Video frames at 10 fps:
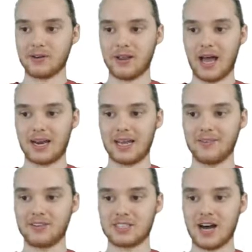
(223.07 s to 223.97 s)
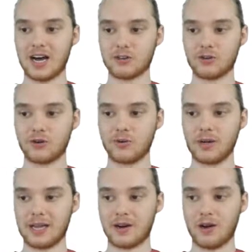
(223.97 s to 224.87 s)
handle that. If it's not
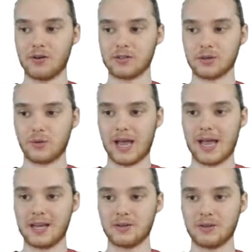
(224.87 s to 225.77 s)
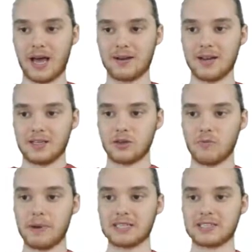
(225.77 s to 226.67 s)
true, it can also handle that. And
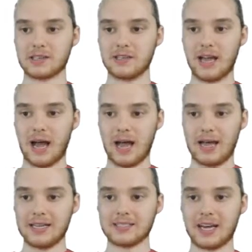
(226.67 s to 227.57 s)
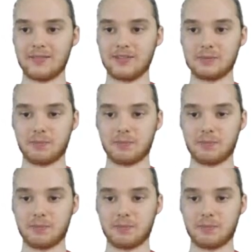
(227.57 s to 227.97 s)
so basically inside of